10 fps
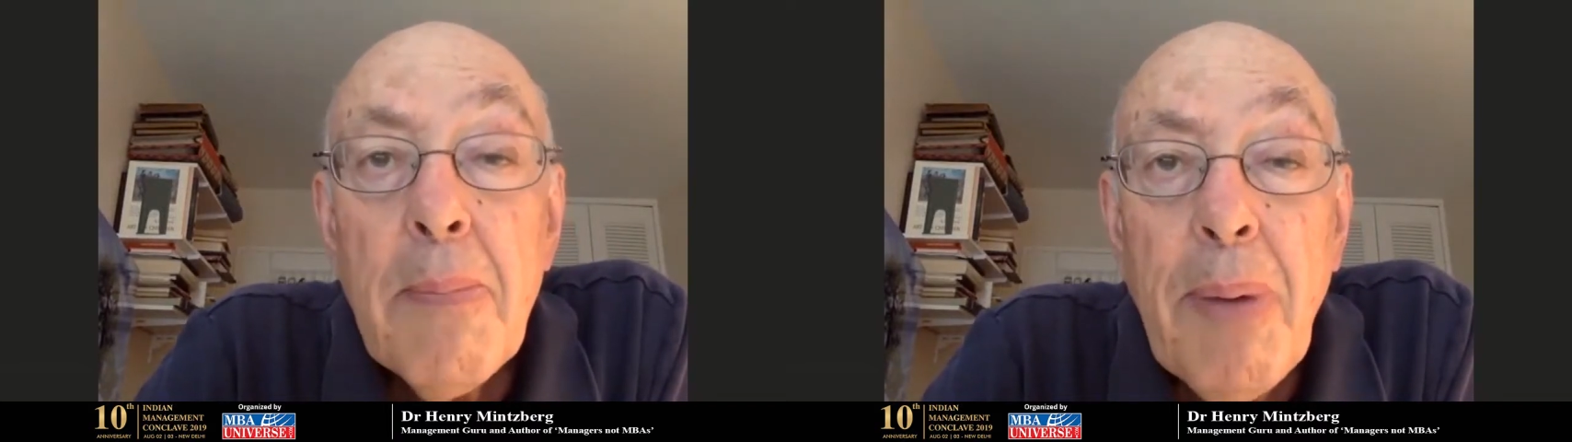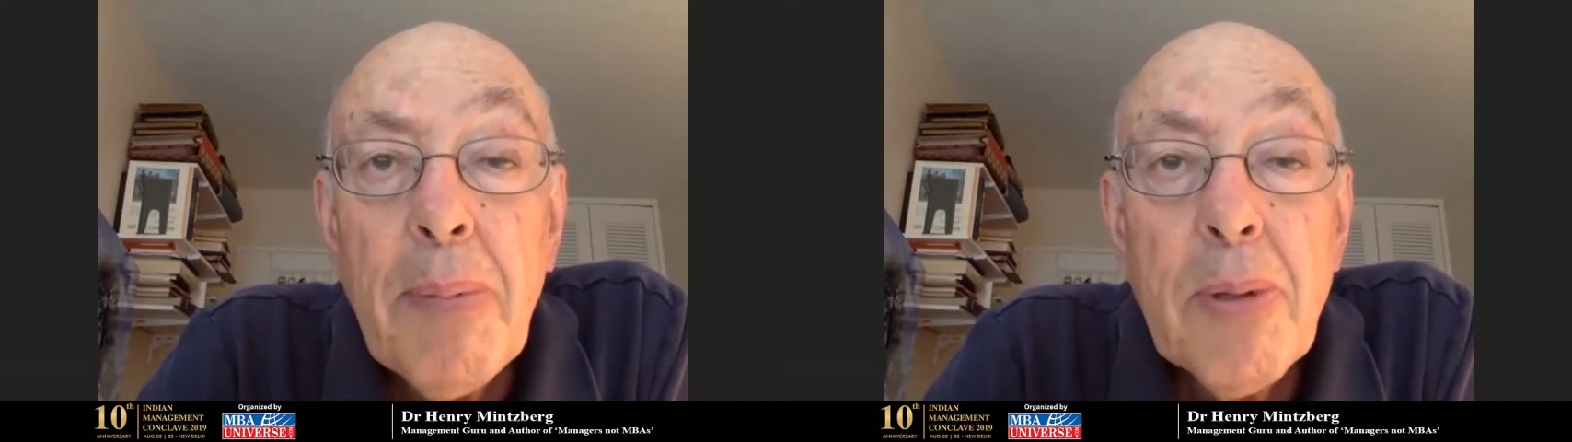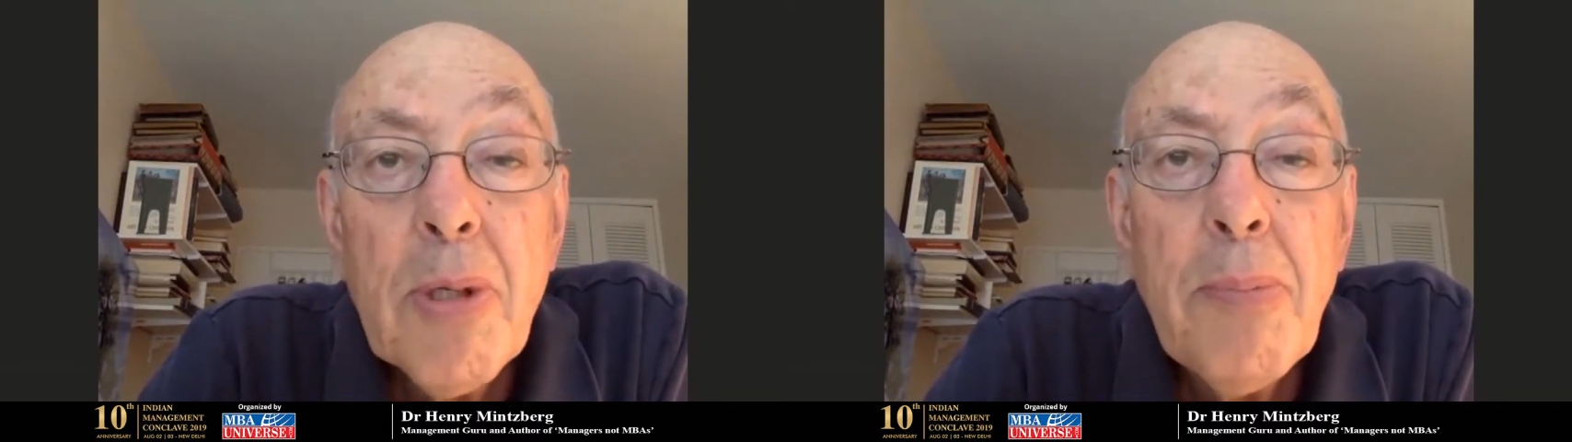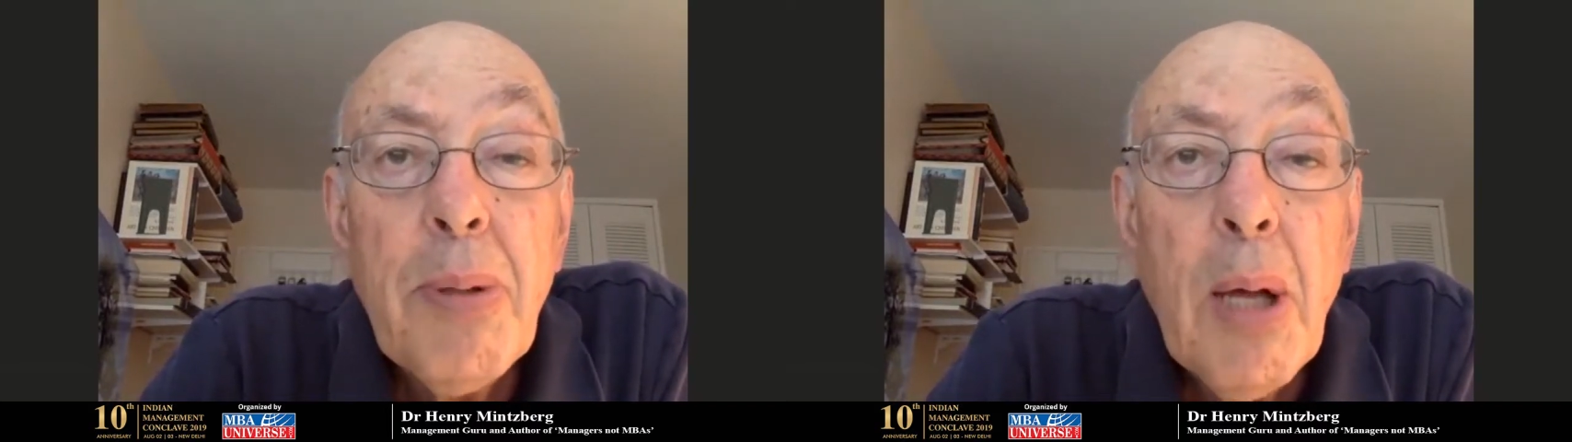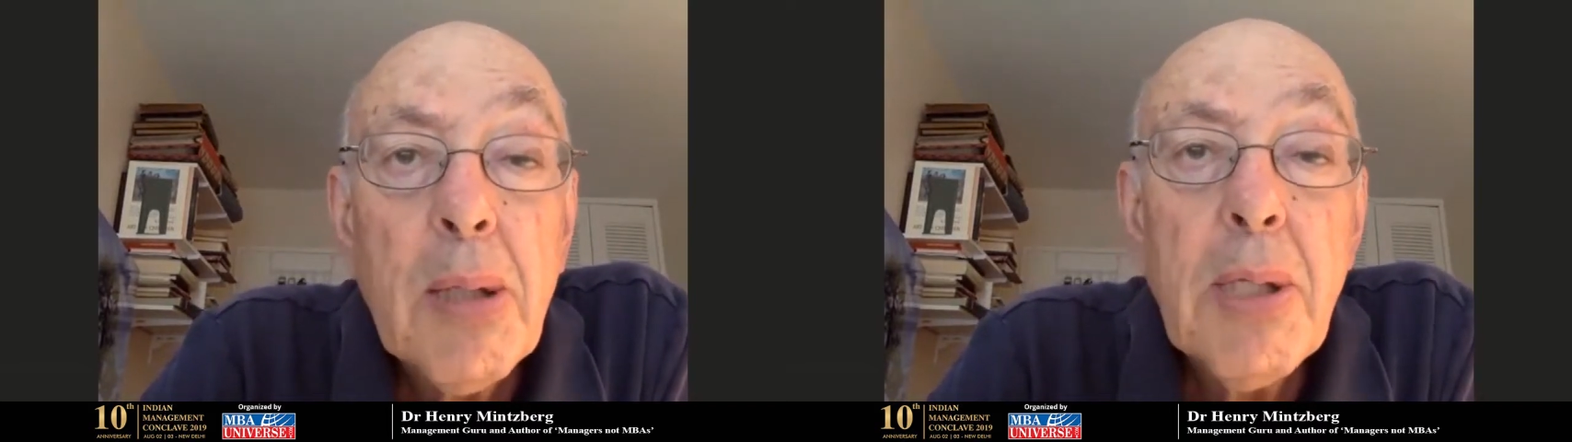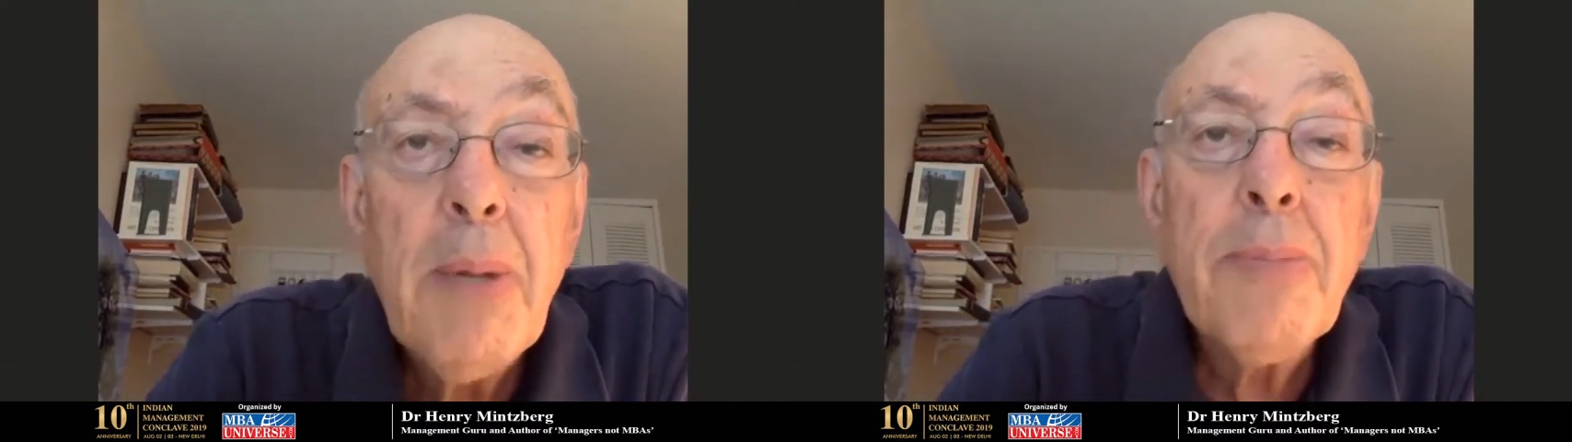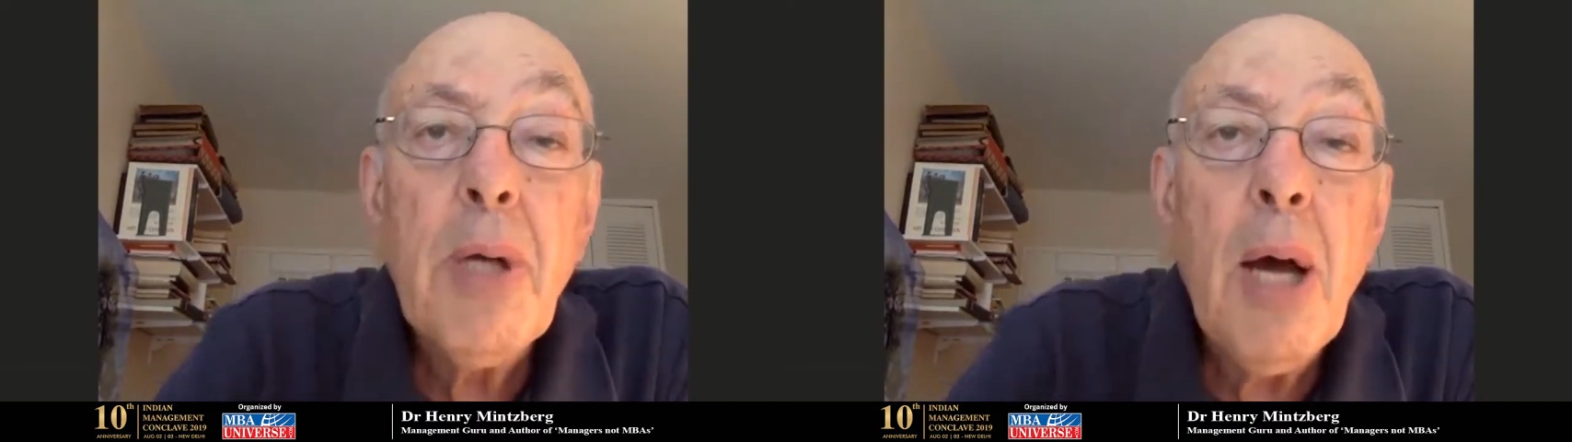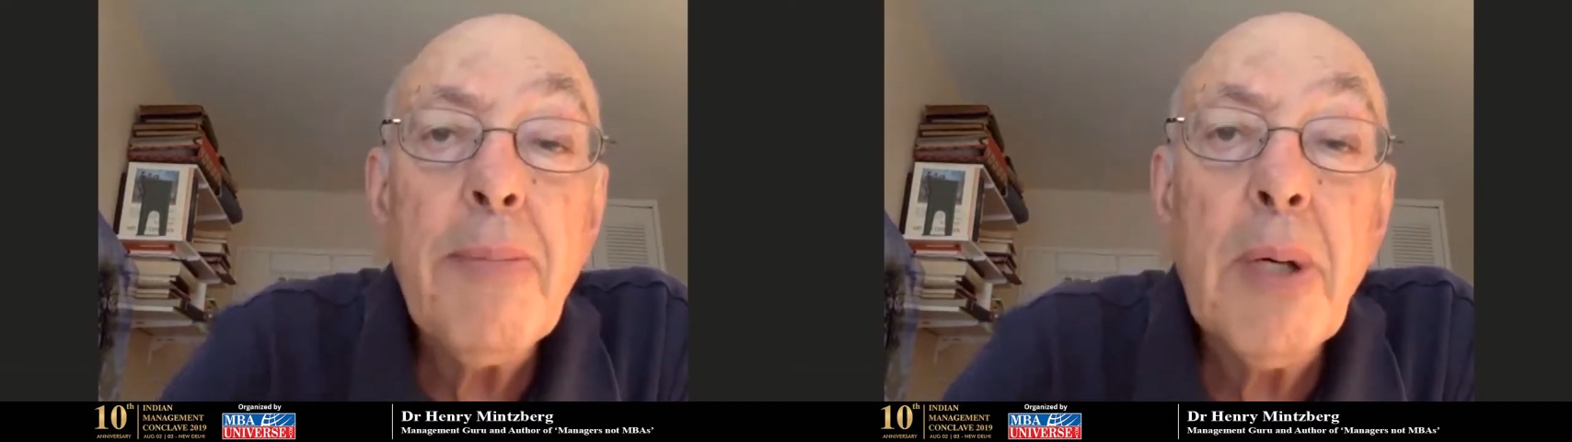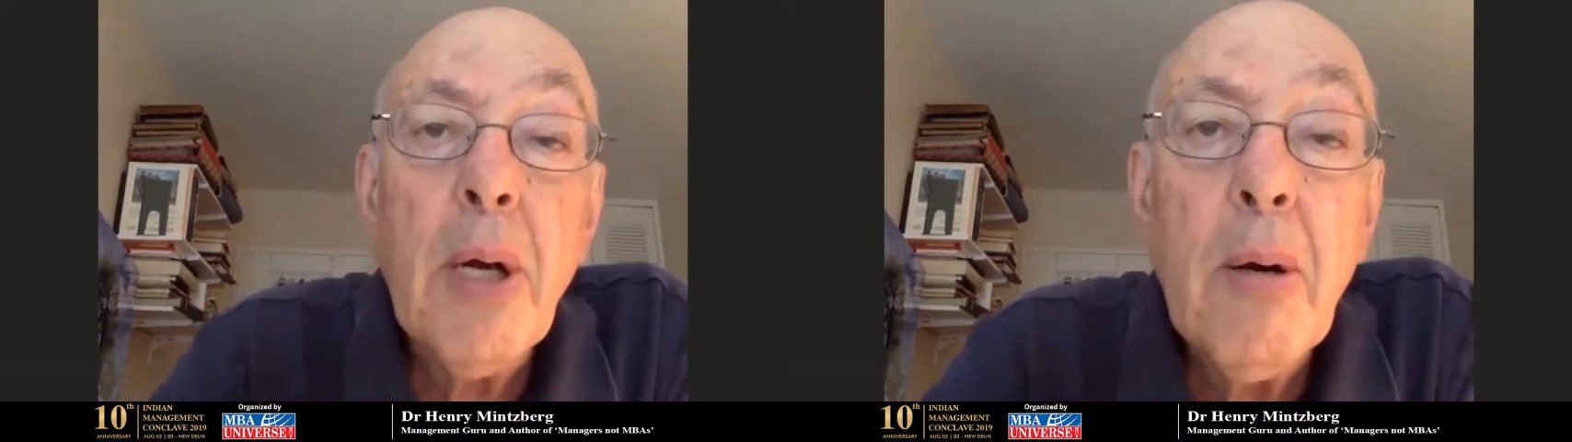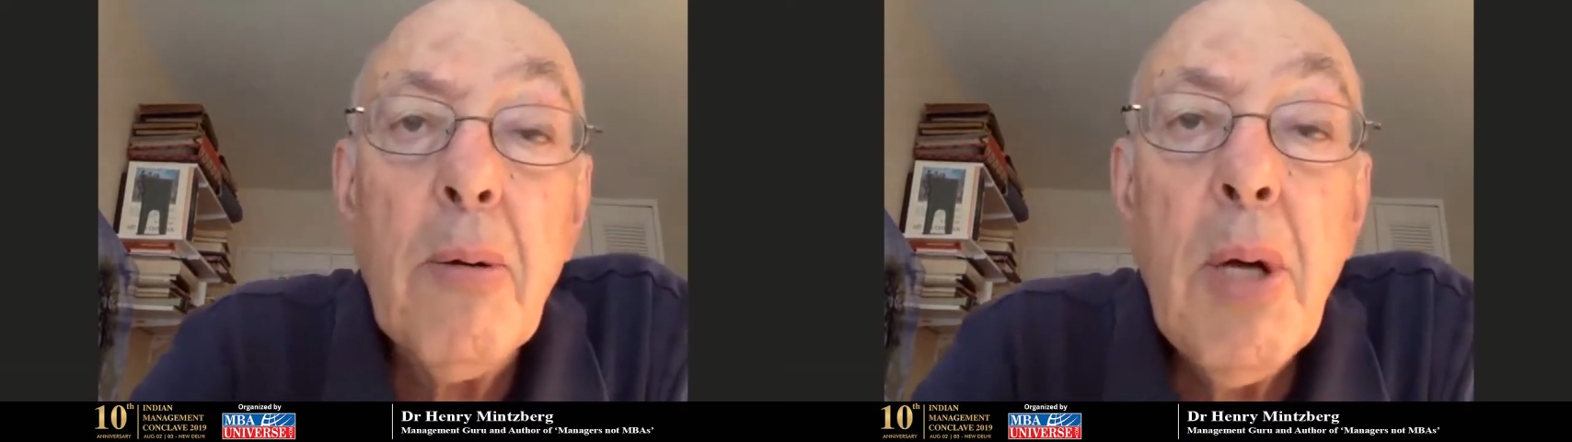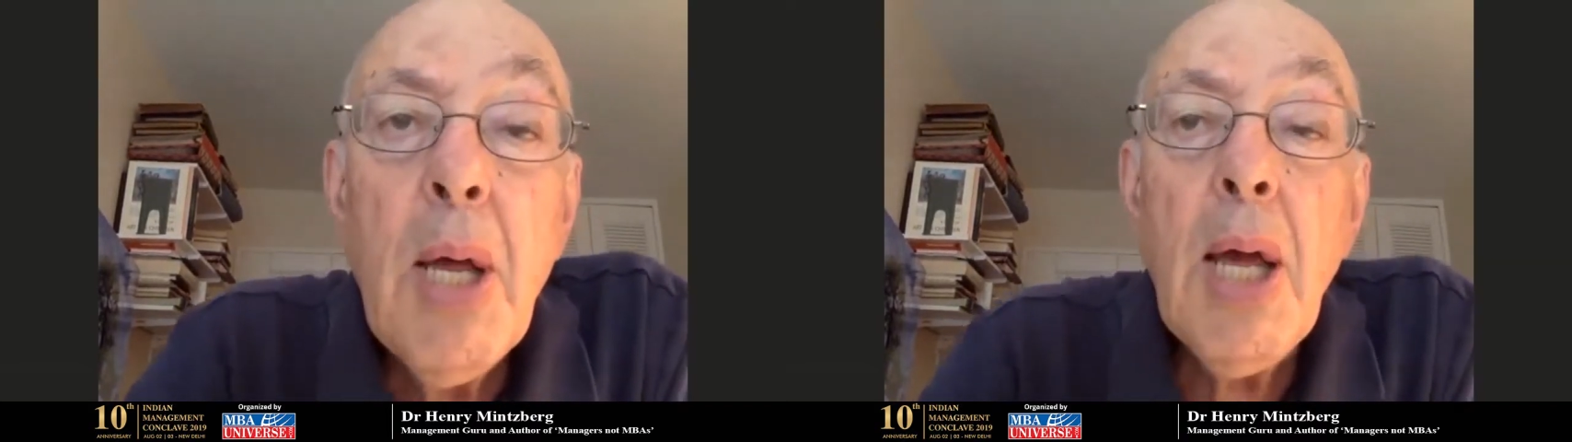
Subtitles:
published a blog some time ago